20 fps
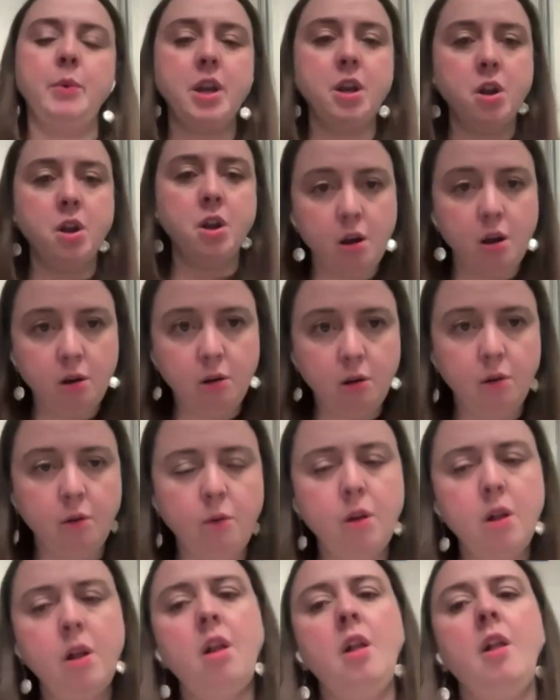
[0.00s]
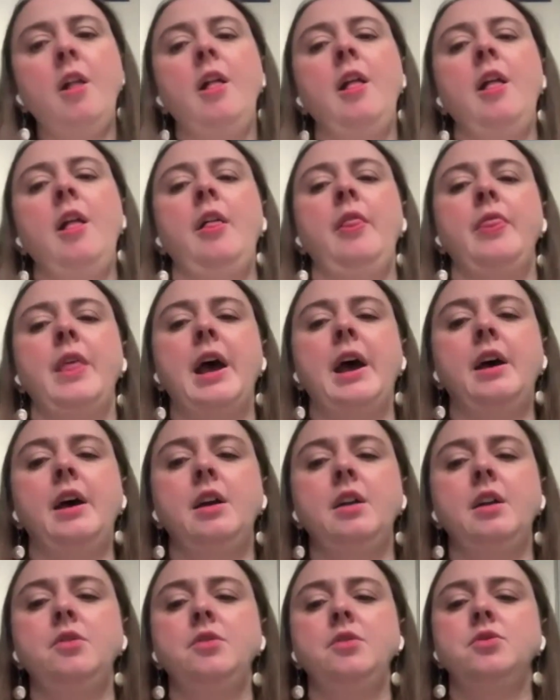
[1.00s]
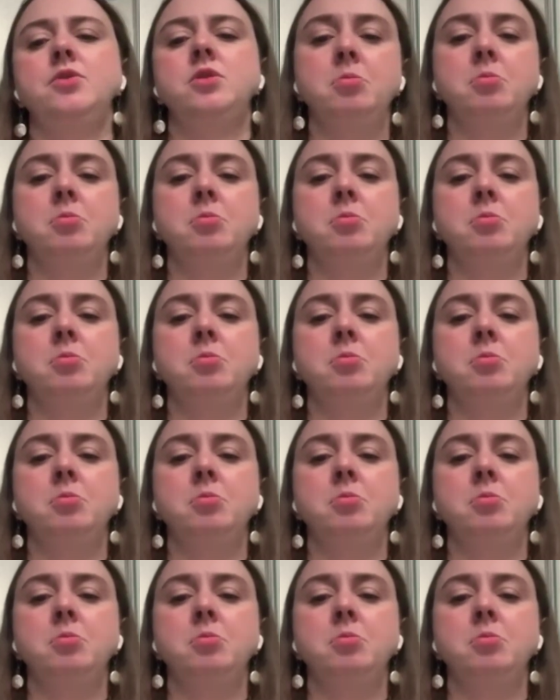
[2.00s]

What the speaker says: And we know that